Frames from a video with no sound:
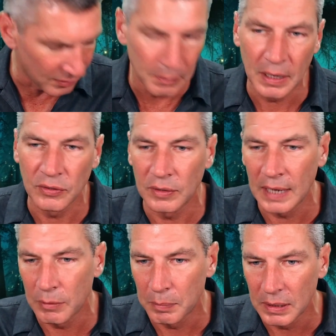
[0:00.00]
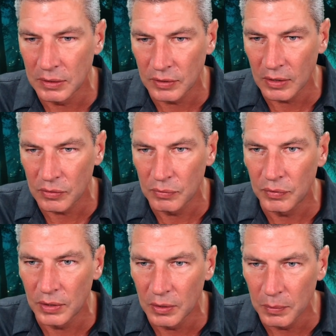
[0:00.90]
I'm guessing that would be the section
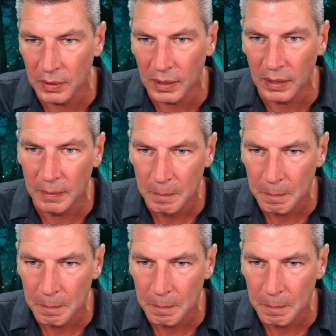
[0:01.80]
for you, wouldn't it?